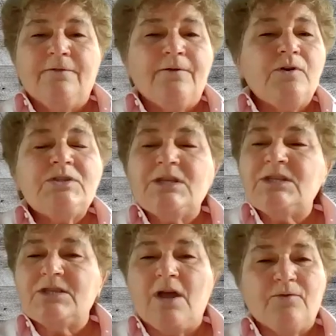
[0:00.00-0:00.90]
First,
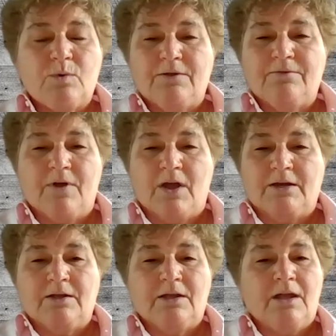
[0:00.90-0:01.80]
it's software
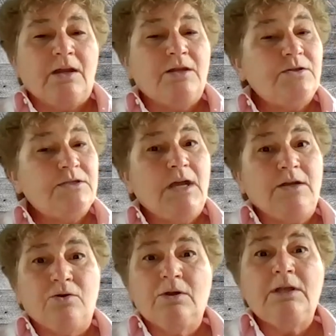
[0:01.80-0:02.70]
defined. And as you said,
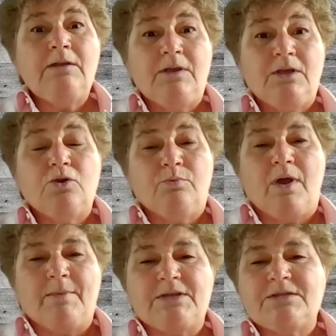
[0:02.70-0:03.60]
you're leaving your
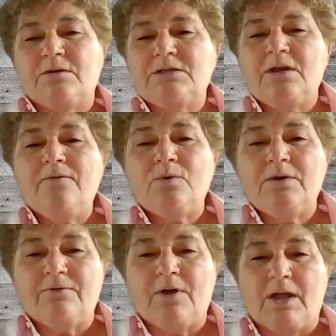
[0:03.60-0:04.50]
premise. So it's software
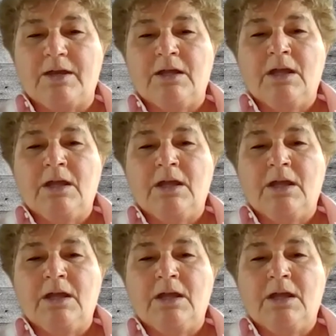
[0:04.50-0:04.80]
defined.